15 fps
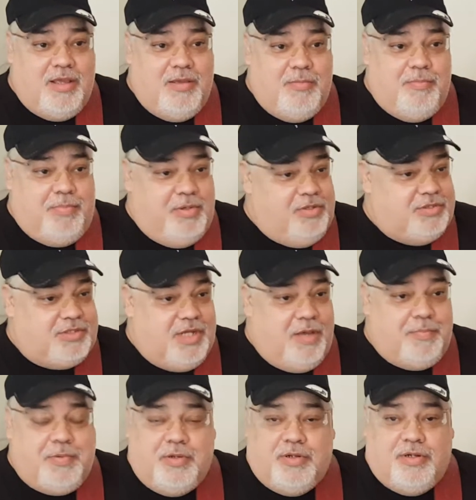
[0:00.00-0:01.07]
boost
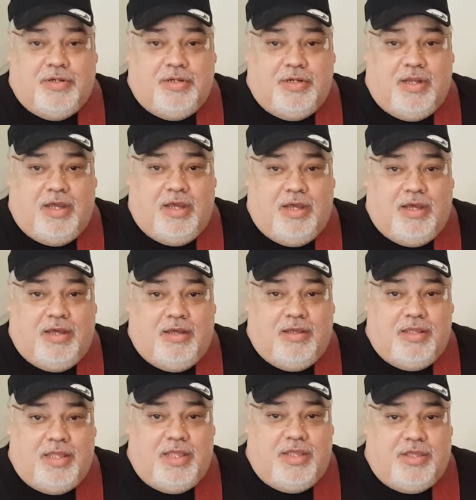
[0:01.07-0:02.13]
up your
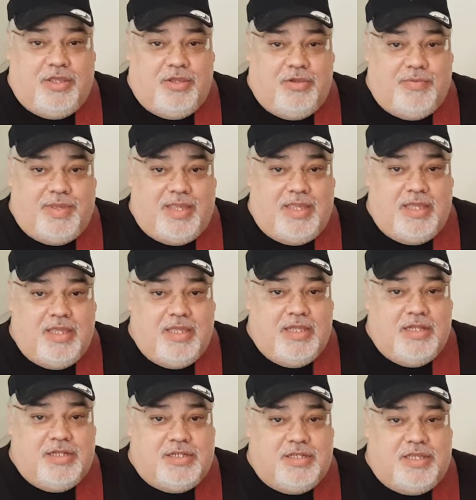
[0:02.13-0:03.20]
EQing
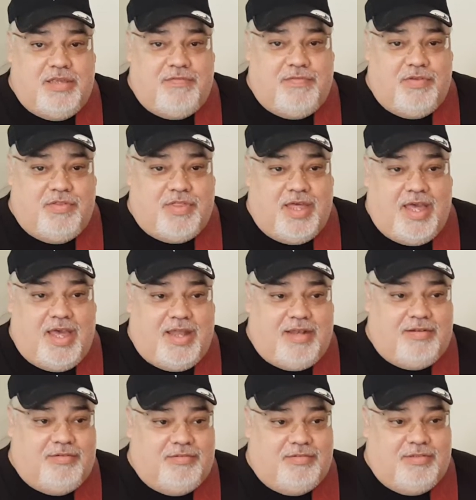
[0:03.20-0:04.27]
to give you that